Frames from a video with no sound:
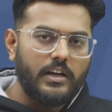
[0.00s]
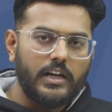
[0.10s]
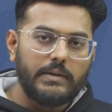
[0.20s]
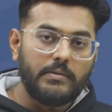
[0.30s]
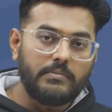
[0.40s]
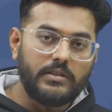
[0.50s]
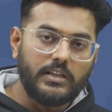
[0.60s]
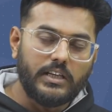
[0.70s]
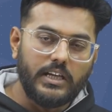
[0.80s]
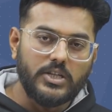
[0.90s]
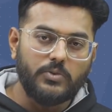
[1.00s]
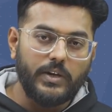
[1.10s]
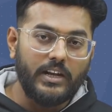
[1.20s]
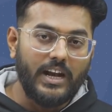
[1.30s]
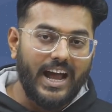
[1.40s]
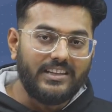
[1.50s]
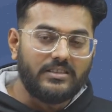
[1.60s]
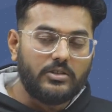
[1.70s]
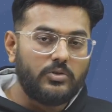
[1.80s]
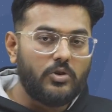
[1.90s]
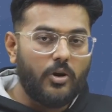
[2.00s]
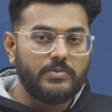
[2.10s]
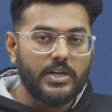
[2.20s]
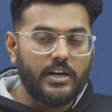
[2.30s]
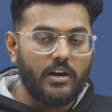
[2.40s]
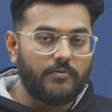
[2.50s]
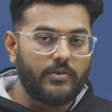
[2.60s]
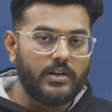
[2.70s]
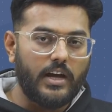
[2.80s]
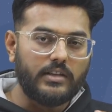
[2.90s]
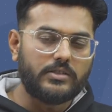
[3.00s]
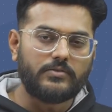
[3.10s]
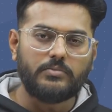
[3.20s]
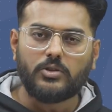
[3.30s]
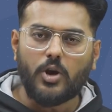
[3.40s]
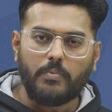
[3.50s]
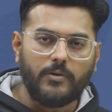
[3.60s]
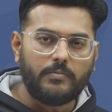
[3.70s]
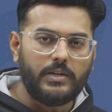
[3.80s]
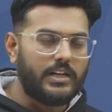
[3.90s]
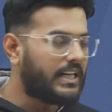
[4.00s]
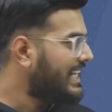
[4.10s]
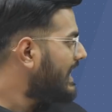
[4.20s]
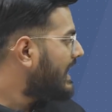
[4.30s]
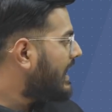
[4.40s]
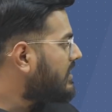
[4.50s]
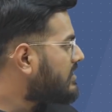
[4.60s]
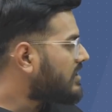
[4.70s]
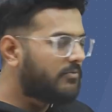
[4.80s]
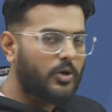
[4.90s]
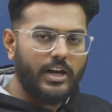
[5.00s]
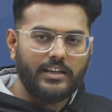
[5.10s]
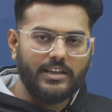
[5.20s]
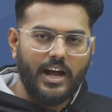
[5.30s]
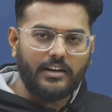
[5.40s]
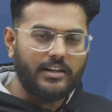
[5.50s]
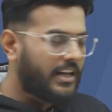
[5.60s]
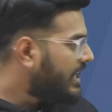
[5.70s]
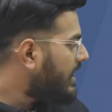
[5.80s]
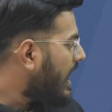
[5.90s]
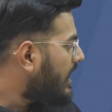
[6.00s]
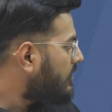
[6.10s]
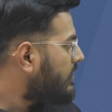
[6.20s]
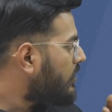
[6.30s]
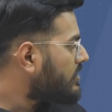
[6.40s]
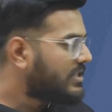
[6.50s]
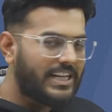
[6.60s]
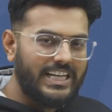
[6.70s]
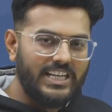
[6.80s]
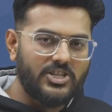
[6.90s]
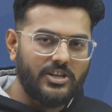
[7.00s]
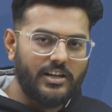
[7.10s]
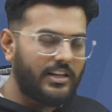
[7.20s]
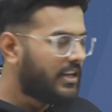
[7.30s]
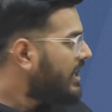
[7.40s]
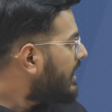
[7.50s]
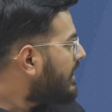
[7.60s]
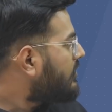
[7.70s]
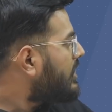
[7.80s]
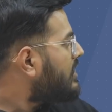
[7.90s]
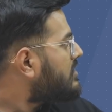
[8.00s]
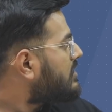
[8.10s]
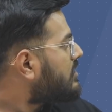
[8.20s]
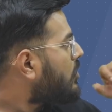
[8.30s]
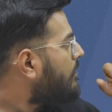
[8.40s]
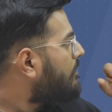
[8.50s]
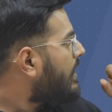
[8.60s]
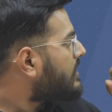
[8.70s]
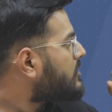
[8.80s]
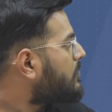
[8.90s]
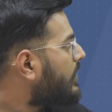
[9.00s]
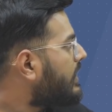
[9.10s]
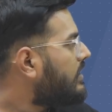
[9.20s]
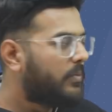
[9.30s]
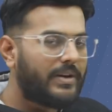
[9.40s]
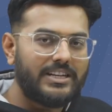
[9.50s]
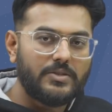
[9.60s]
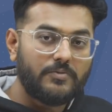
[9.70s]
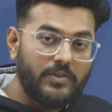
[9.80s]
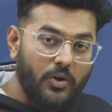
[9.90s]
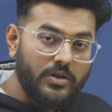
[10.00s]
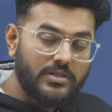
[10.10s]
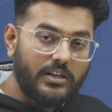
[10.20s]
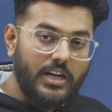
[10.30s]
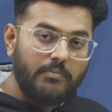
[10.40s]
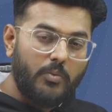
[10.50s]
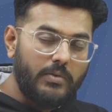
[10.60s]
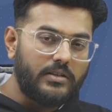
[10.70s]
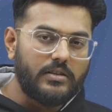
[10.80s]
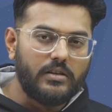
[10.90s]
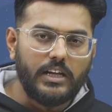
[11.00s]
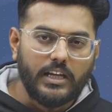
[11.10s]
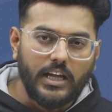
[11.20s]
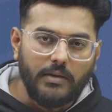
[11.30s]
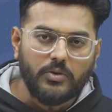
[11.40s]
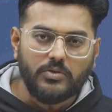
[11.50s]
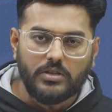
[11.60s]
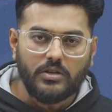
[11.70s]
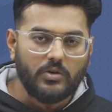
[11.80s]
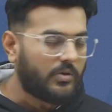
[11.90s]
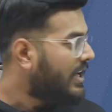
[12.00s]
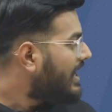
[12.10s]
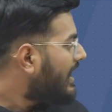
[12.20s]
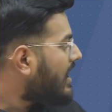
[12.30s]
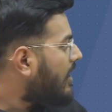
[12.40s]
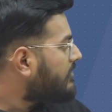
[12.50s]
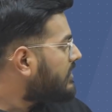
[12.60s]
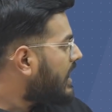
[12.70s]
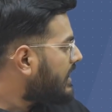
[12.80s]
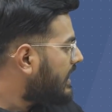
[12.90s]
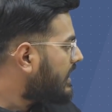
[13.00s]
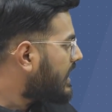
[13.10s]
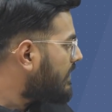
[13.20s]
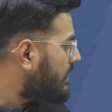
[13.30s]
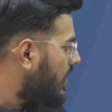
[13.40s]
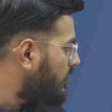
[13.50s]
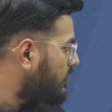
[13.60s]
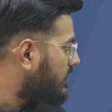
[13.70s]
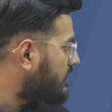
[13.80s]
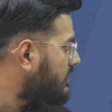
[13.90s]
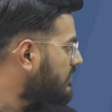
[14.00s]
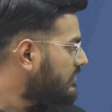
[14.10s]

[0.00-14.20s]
Remember the case wherein I threw the object in upward direction from the top of a building? It is somewhat like that. It had a velocity initially, it reached the top max point where its velocity momentarily came to zero, and after that it came downwards.